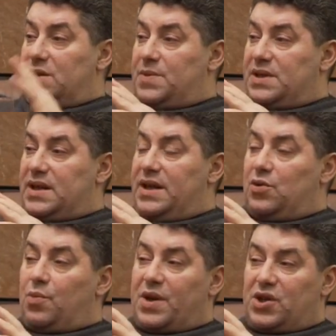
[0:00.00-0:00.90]

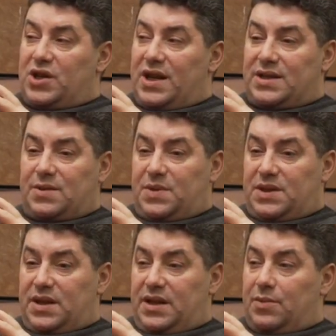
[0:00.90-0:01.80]
twice a week
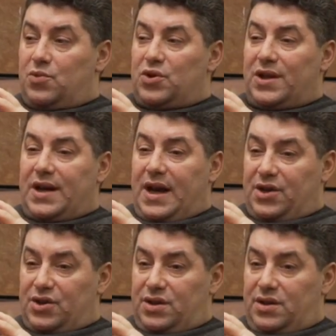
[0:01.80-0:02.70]
or even
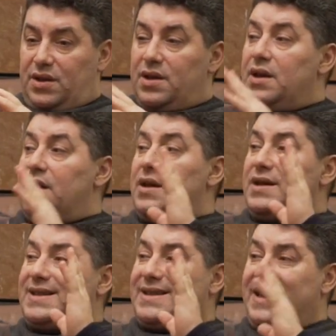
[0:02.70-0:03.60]
more,
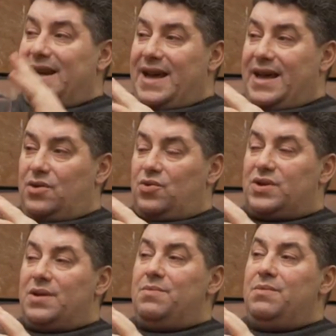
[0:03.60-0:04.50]

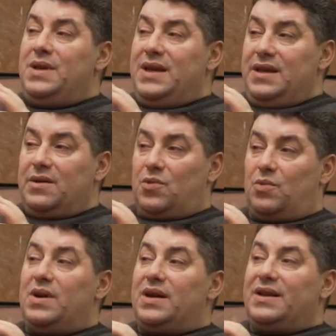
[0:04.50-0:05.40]
etc., etc.,
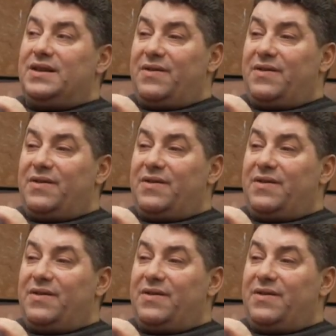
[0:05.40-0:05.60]
etc.